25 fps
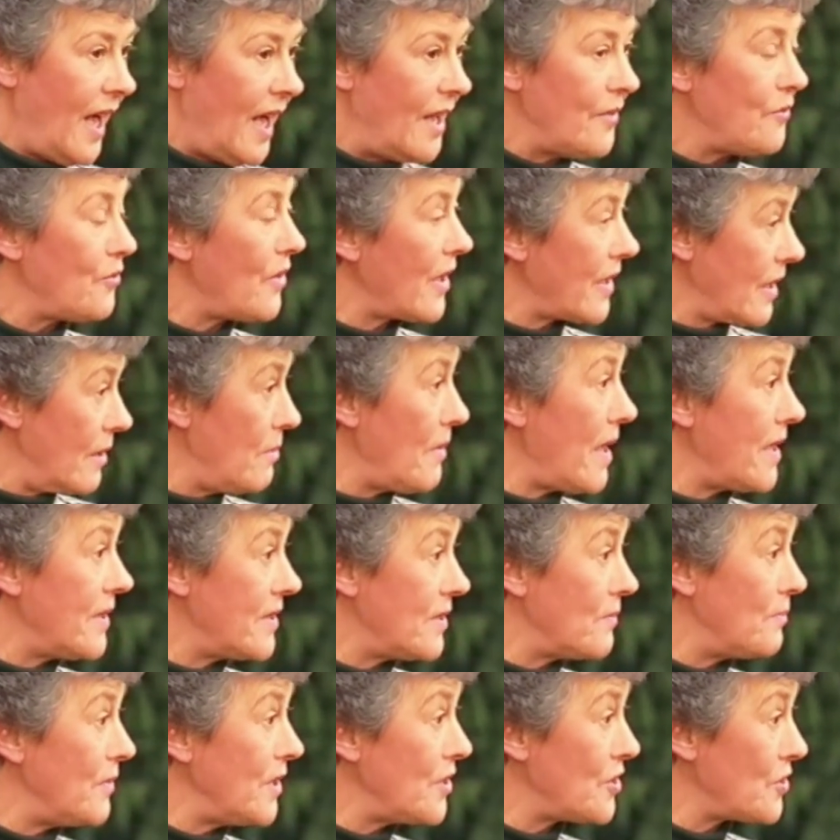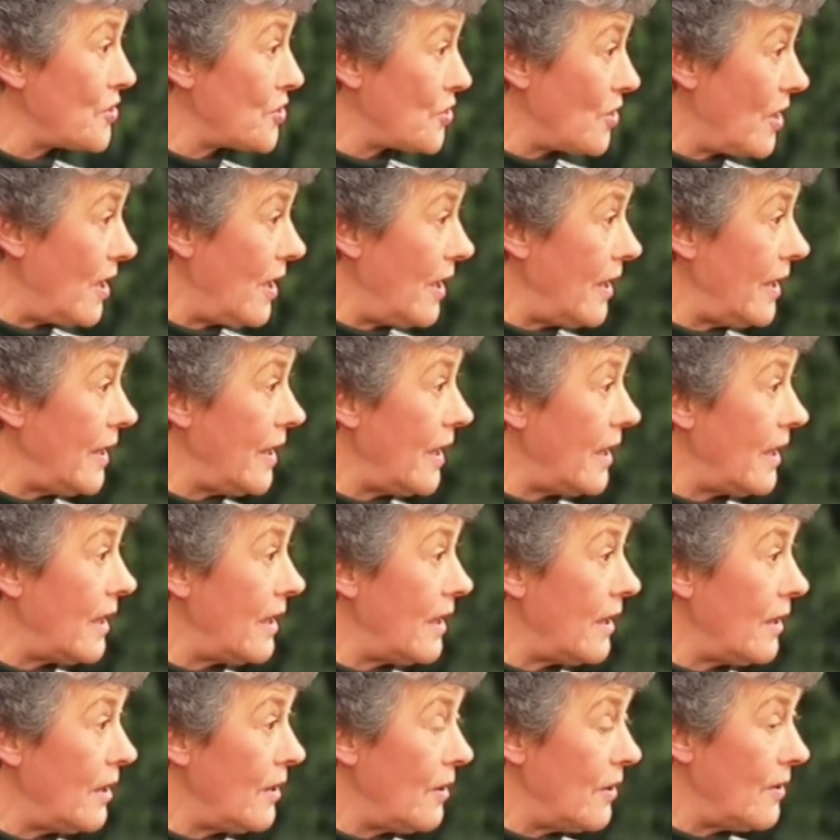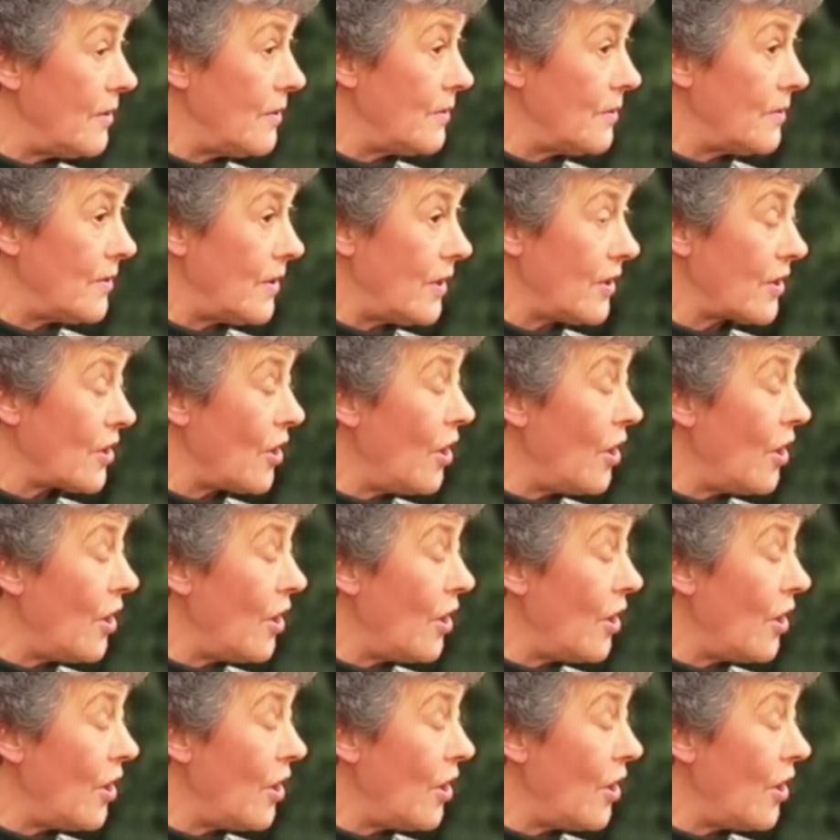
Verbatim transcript: and recommended me to try uh,